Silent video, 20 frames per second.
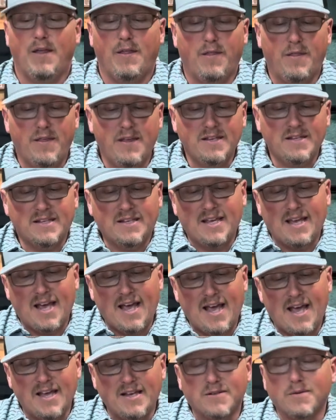This
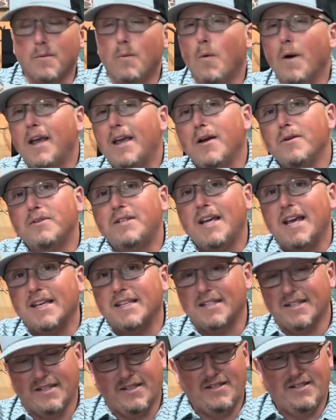guy is from Waco,
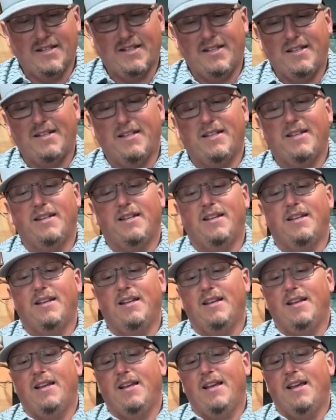Texas.
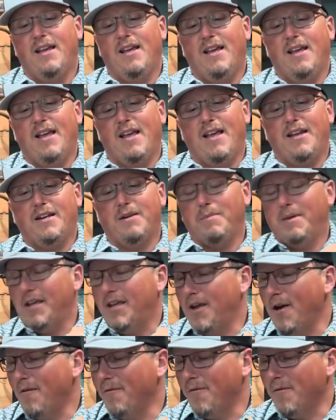I have to be
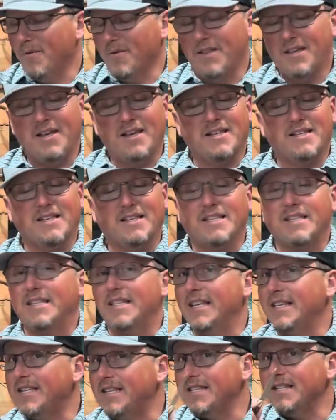careful with this because
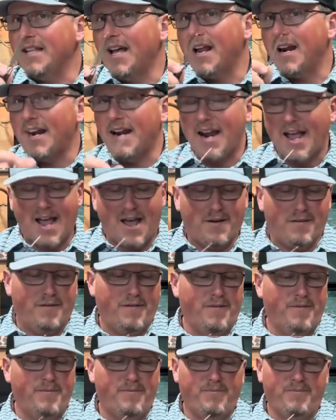this is not a knife.
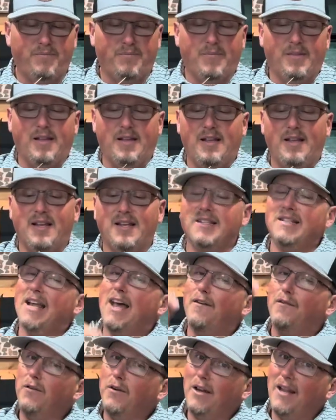
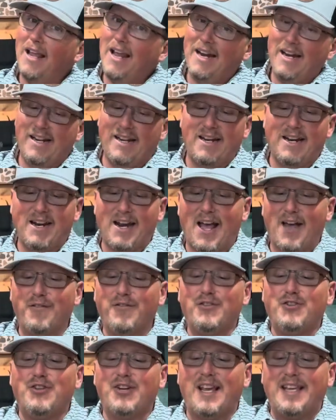Knife related and knife
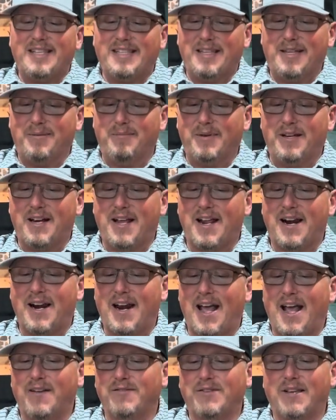adjacent, but not a
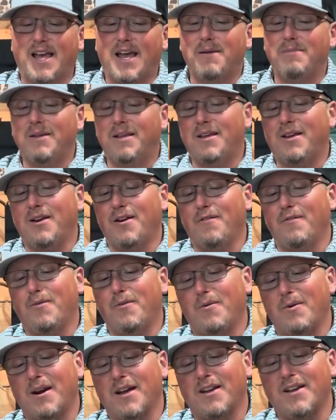knife. So I got to be careful
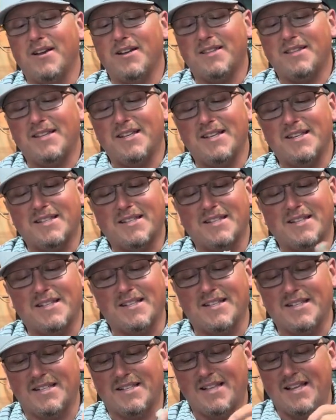where I cut this
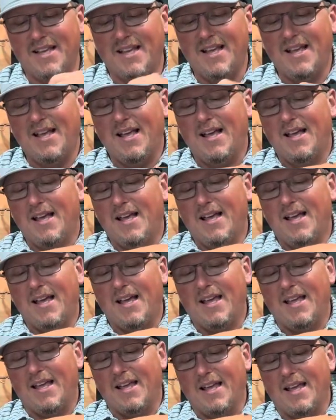because
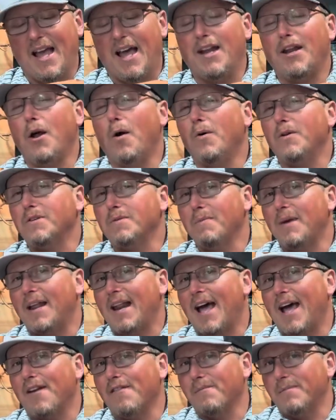I know it's made
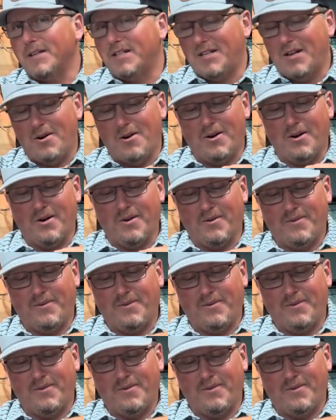out of material.